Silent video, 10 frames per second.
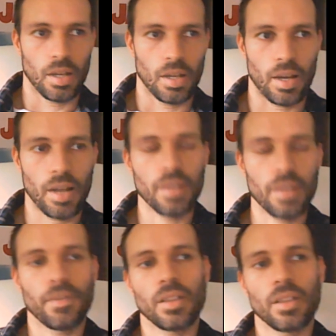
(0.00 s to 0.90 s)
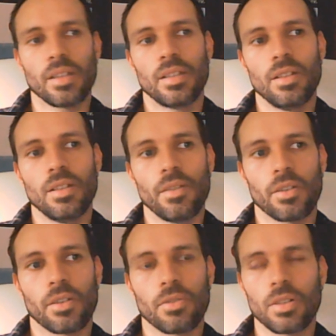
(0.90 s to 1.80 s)
I think that the other
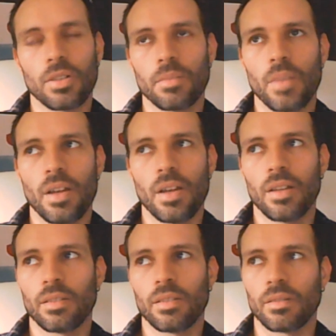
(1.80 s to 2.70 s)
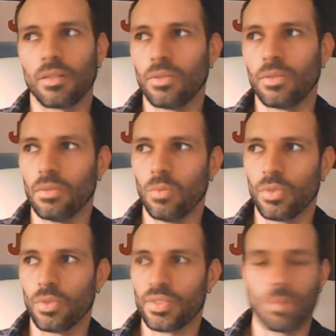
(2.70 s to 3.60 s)
crooked man who was
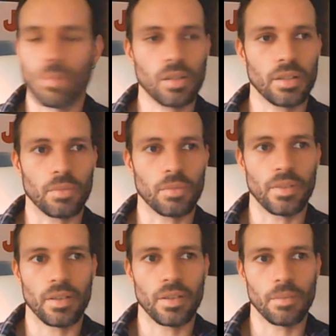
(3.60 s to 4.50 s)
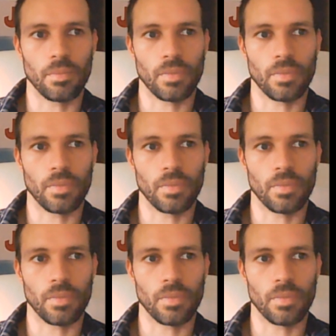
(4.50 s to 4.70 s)
smuggling with him